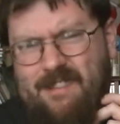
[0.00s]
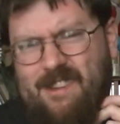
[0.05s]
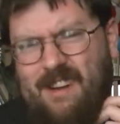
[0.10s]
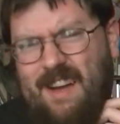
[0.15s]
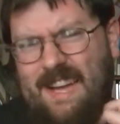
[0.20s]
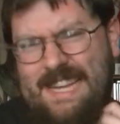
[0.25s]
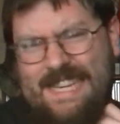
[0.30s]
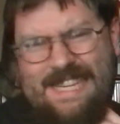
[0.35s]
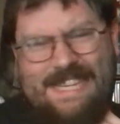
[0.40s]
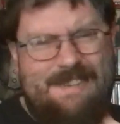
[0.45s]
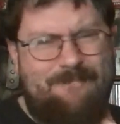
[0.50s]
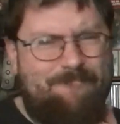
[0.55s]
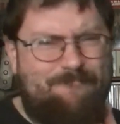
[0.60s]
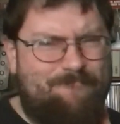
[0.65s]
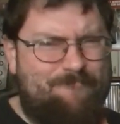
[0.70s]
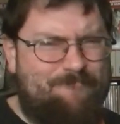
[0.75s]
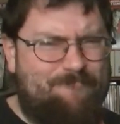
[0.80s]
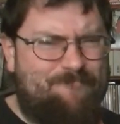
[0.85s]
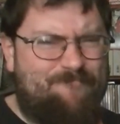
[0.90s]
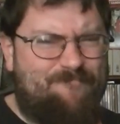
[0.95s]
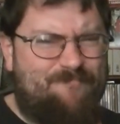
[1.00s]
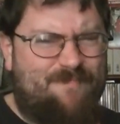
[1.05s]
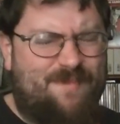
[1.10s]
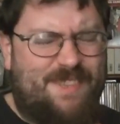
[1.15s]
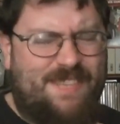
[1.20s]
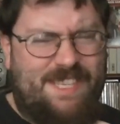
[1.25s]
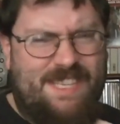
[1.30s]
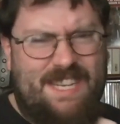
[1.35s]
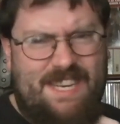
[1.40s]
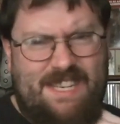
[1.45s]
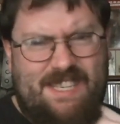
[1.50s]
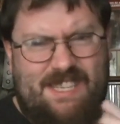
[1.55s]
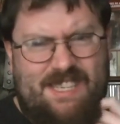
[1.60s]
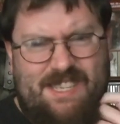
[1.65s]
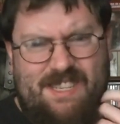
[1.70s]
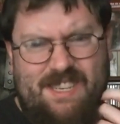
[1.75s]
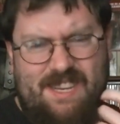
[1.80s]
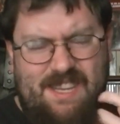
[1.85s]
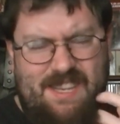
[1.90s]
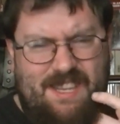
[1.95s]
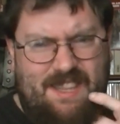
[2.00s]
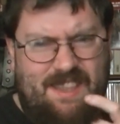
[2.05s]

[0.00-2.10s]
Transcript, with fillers: like 6 to